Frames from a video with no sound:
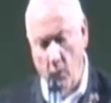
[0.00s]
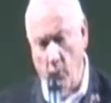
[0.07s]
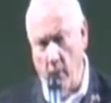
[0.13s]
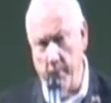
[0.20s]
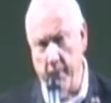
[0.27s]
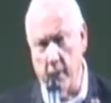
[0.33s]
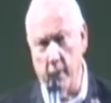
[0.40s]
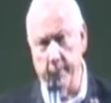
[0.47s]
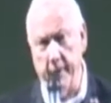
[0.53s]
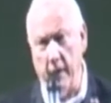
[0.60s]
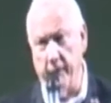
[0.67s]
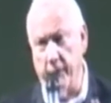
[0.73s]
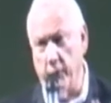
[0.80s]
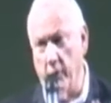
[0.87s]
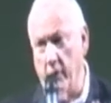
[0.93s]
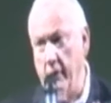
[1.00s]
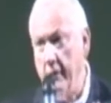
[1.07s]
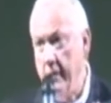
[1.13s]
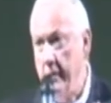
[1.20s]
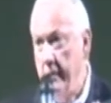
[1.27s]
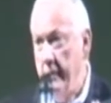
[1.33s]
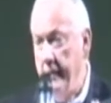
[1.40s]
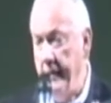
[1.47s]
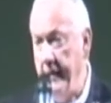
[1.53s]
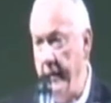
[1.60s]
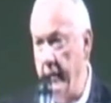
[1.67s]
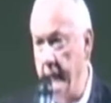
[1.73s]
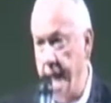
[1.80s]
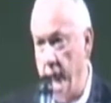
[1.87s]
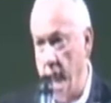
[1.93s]
Well, we come down for an
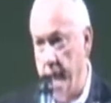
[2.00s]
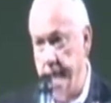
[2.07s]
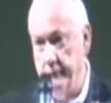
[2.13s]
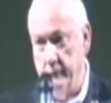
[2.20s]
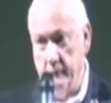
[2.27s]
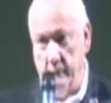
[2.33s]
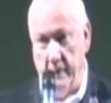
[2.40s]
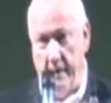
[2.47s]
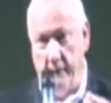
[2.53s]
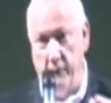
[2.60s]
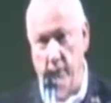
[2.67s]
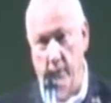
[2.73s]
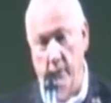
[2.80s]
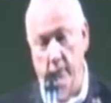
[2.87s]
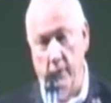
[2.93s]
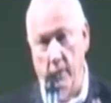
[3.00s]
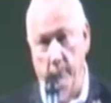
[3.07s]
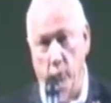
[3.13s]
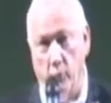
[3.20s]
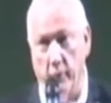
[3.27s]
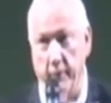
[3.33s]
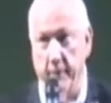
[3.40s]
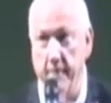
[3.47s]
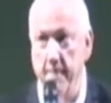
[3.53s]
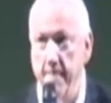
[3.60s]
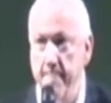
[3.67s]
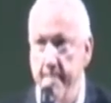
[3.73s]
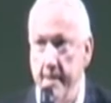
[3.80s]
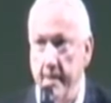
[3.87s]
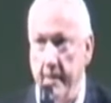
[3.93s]
interview, having a board.
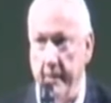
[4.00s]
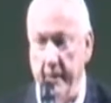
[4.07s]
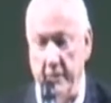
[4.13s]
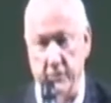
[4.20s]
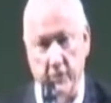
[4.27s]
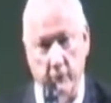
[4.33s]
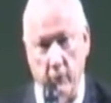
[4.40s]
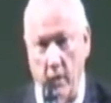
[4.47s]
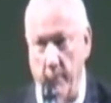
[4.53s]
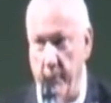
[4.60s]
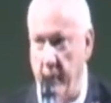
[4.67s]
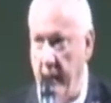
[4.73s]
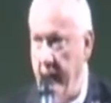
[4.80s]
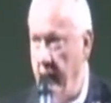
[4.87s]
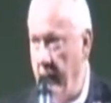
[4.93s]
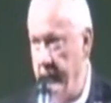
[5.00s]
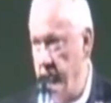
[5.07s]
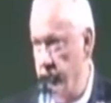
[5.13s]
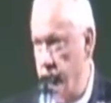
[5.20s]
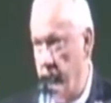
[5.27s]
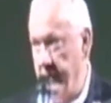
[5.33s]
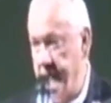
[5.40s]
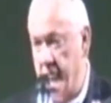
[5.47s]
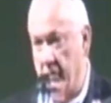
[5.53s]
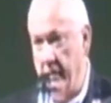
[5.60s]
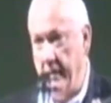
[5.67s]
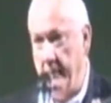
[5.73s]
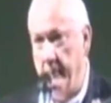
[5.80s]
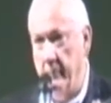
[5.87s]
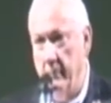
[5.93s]
And I said, Robert, I just don't have
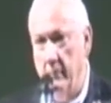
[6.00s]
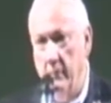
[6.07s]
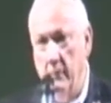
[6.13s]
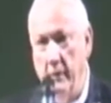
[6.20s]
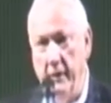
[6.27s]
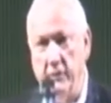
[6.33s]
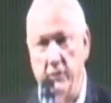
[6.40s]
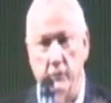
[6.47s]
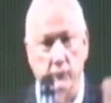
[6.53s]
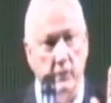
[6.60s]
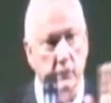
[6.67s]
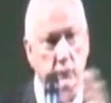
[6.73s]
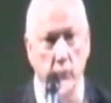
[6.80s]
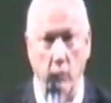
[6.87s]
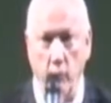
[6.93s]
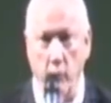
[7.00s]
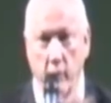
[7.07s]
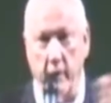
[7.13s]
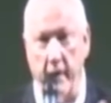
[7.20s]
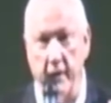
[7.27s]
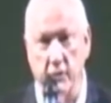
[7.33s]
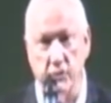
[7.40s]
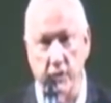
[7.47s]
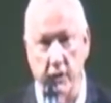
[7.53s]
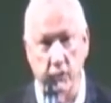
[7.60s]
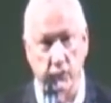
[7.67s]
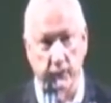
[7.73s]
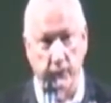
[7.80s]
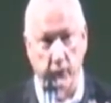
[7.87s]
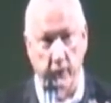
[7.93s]
time. He said, Russell, we'll work out a
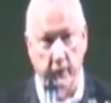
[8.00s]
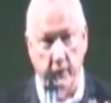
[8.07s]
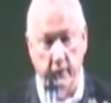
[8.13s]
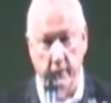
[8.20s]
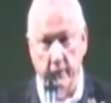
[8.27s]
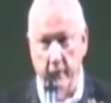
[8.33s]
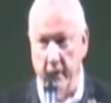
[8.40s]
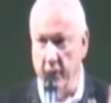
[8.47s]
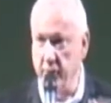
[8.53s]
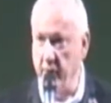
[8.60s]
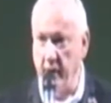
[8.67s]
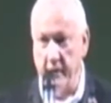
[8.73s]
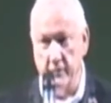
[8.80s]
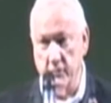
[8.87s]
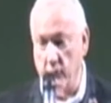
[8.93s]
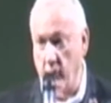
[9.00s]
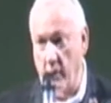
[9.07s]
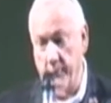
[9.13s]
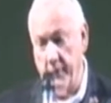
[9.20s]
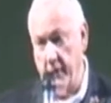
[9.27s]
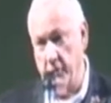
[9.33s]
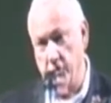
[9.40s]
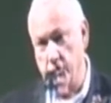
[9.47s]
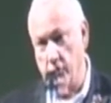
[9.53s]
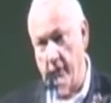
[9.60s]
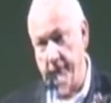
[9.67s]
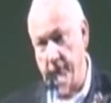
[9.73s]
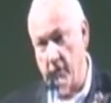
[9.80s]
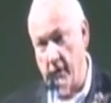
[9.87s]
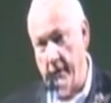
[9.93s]
schedule for you. I said, Robert, I just
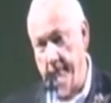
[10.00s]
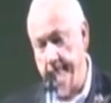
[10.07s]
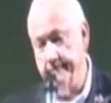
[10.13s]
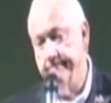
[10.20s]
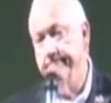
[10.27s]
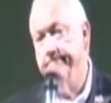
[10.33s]
don't have time.